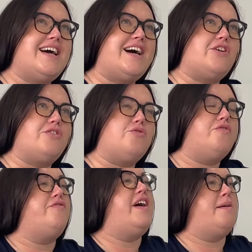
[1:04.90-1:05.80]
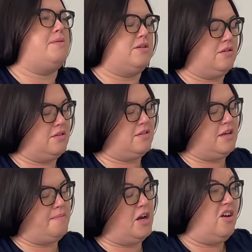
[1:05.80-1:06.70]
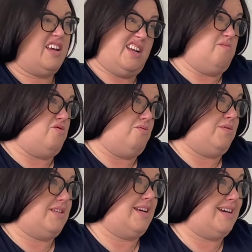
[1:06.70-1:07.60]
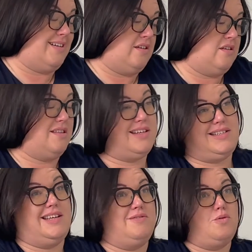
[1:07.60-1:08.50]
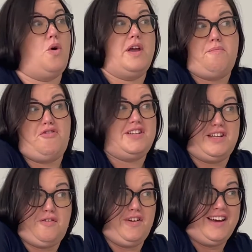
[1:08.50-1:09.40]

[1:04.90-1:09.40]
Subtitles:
And I thought vet because I like animals, and that sounds quite impressive.